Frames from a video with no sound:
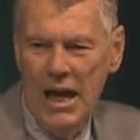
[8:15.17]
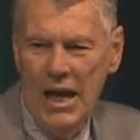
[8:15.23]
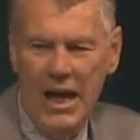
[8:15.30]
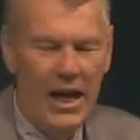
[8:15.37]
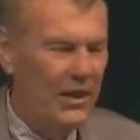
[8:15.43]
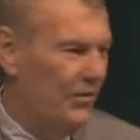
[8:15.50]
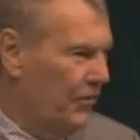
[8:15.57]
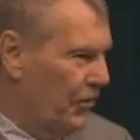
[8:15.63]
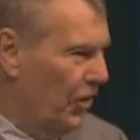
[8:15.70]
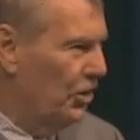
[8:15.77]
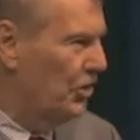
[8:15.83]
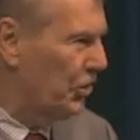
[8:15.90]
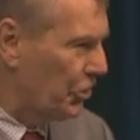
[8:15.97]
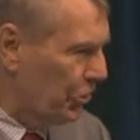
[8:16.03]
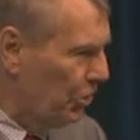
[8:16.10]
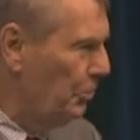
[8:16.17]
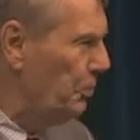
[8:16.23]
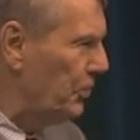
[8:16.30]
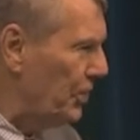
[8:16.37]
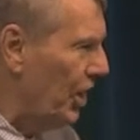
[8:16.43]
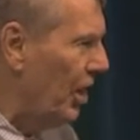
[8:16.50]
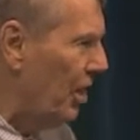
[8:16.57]
and the first group
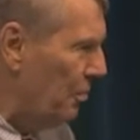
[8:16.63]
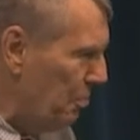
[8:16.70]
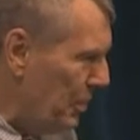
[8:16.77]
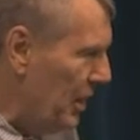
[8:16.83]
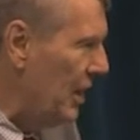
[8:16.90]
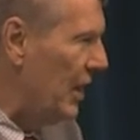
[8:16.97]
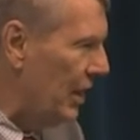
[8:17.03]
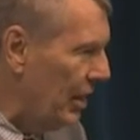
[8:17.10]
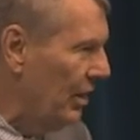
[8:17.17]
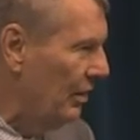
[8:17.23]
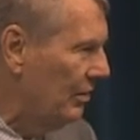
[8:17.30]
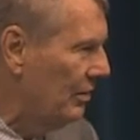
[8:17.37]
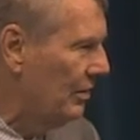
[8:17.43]
start meeting